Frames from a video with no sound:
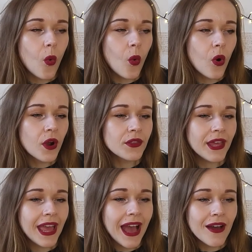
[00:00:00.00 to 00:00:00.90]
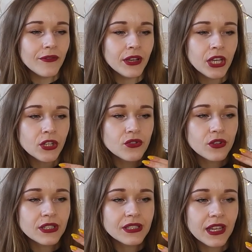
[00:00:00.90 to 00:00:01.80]
Or they have an
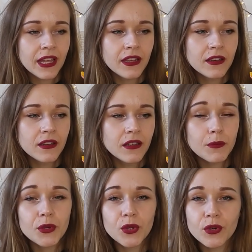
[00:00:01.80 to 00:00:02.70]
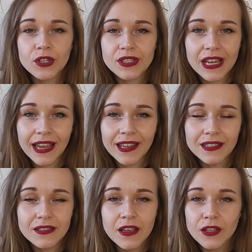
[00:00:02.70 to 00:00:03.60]
interest in computer
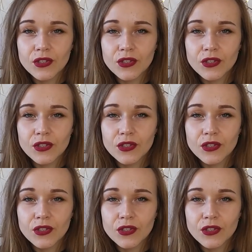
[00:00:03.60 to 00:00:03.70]
science,